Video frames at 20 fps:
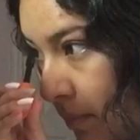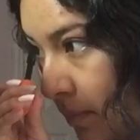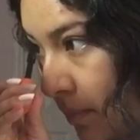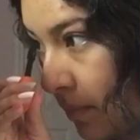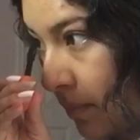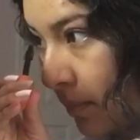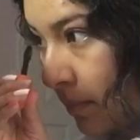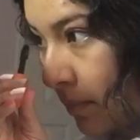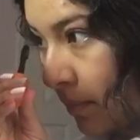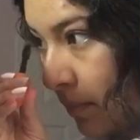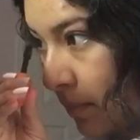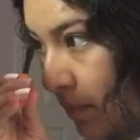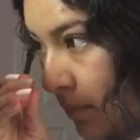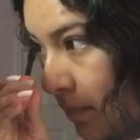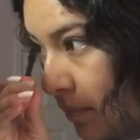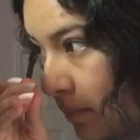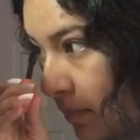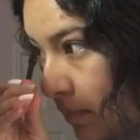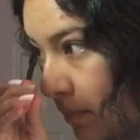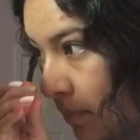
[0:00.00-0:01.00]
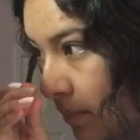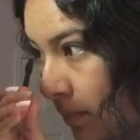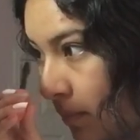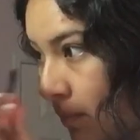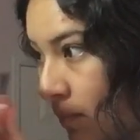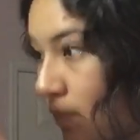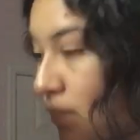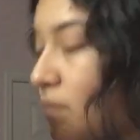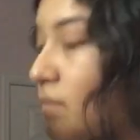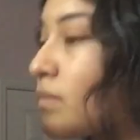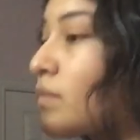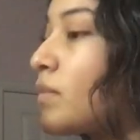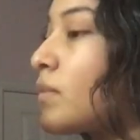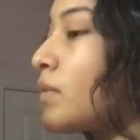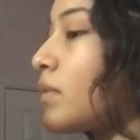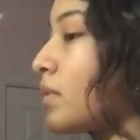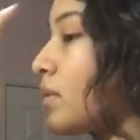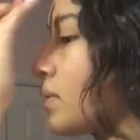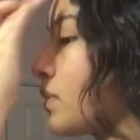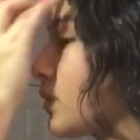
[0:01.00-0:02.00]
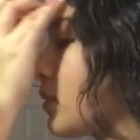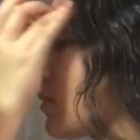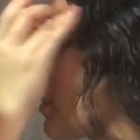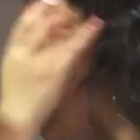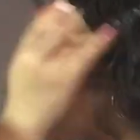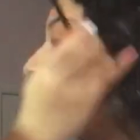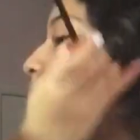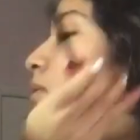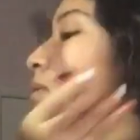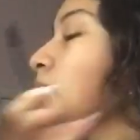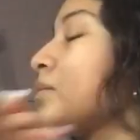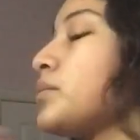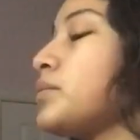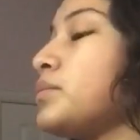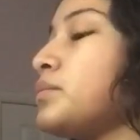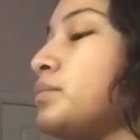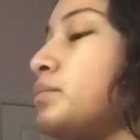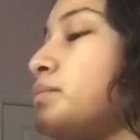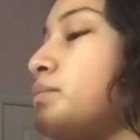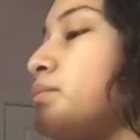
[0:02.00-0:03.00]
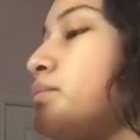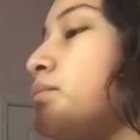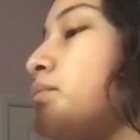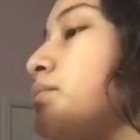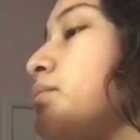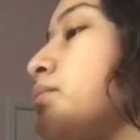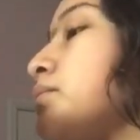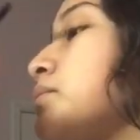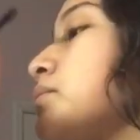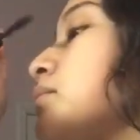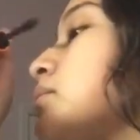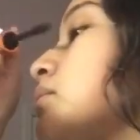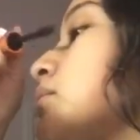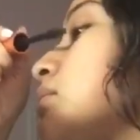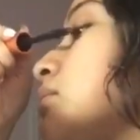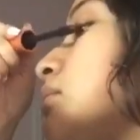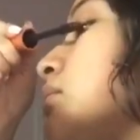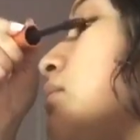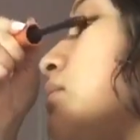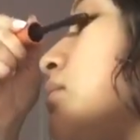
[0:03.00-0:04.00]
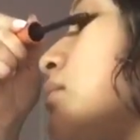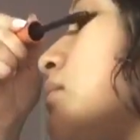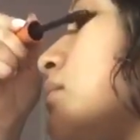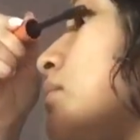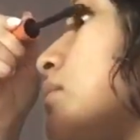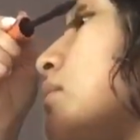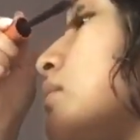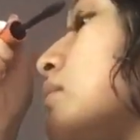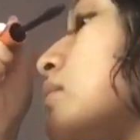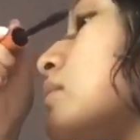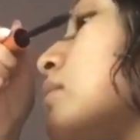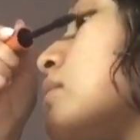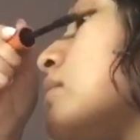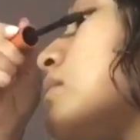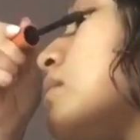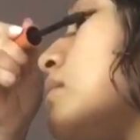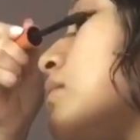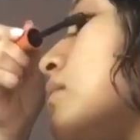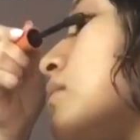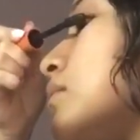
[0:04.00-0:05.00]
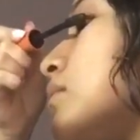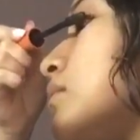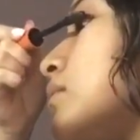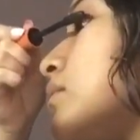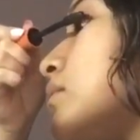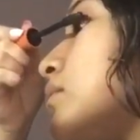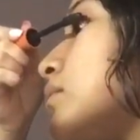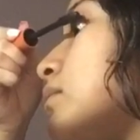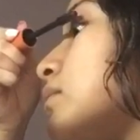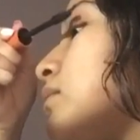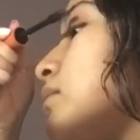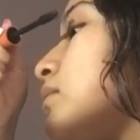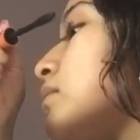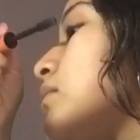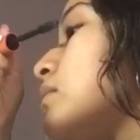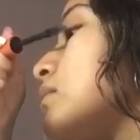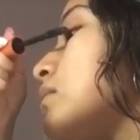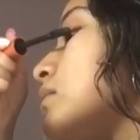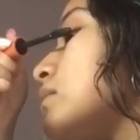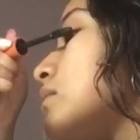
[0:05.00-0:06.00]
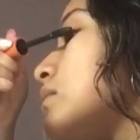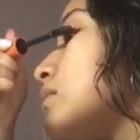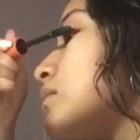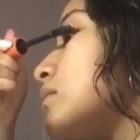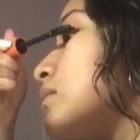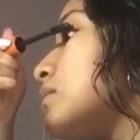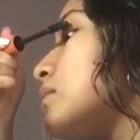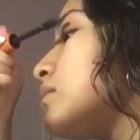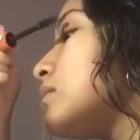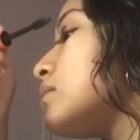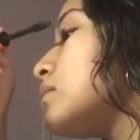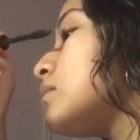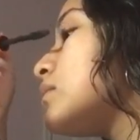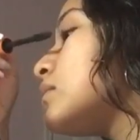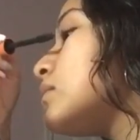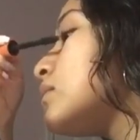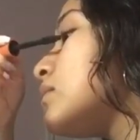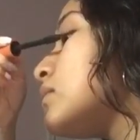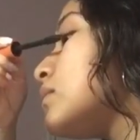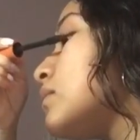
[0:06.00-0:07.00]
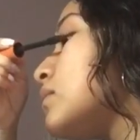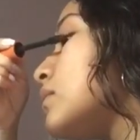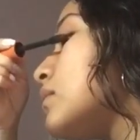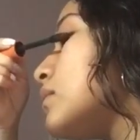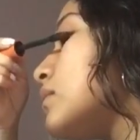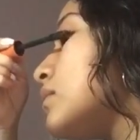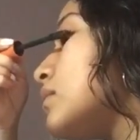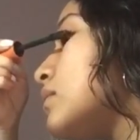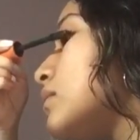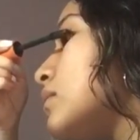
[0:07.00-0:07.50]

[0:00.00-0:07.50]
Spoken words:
[no speech]